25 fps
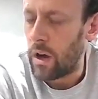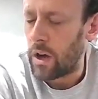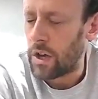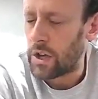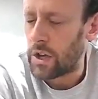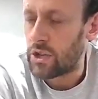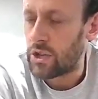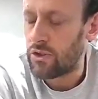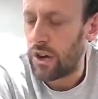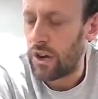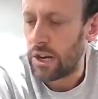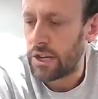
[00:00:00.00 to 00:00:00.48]

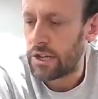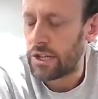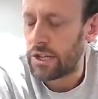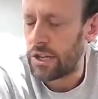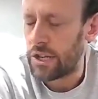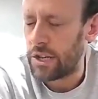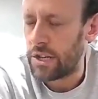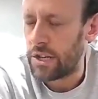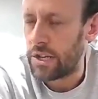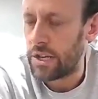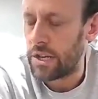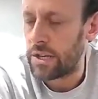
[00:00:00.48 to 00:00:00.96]
are
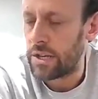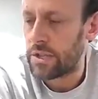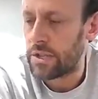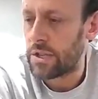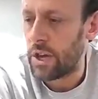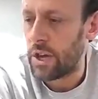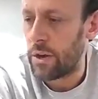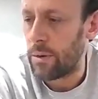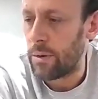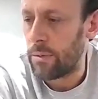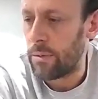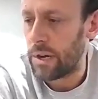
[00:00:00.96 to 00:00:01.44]
structured
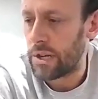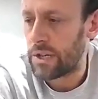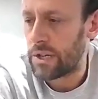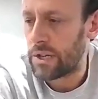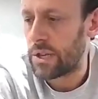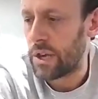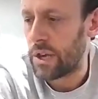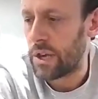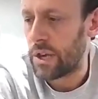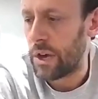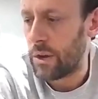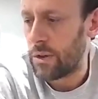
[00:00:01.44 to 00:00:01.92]
so
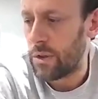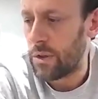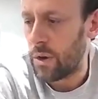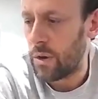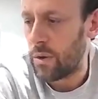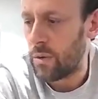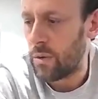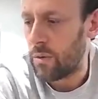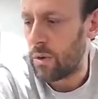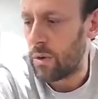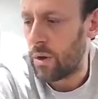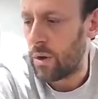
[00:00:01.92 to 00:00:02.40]
much so
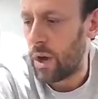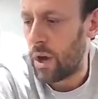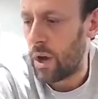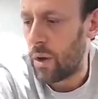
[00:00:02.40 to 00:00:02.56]
that